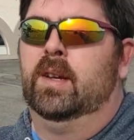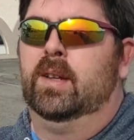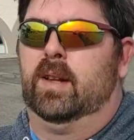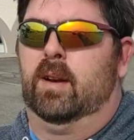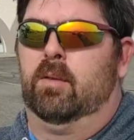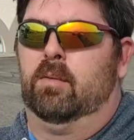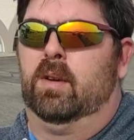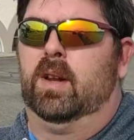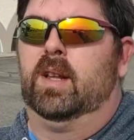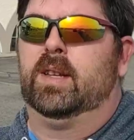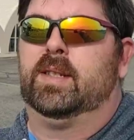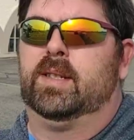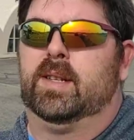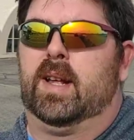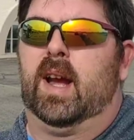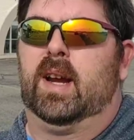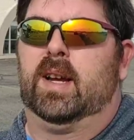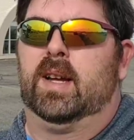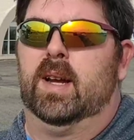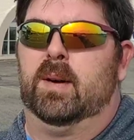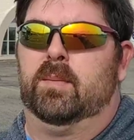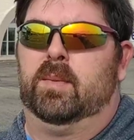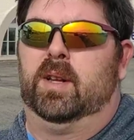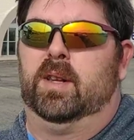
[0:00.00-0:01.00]
They're really
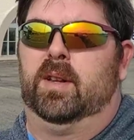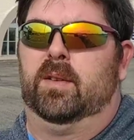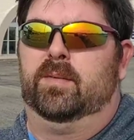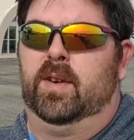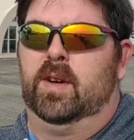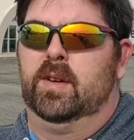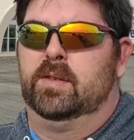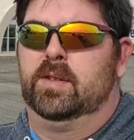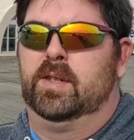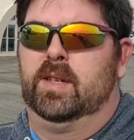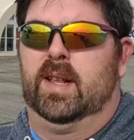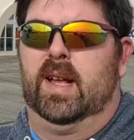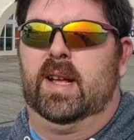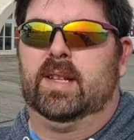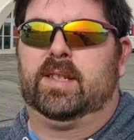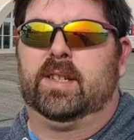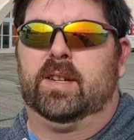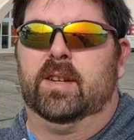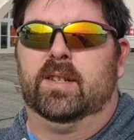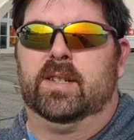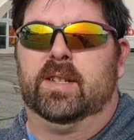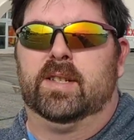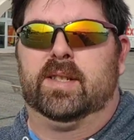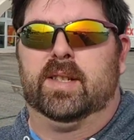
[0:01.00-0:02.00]
stocking up on the food. So that's
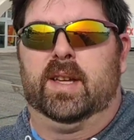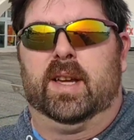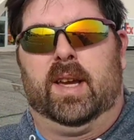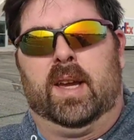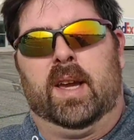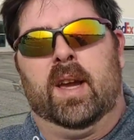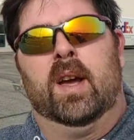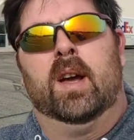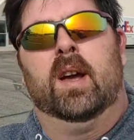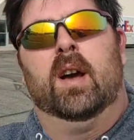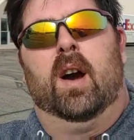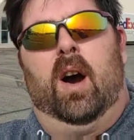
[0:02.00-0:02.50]
good to see.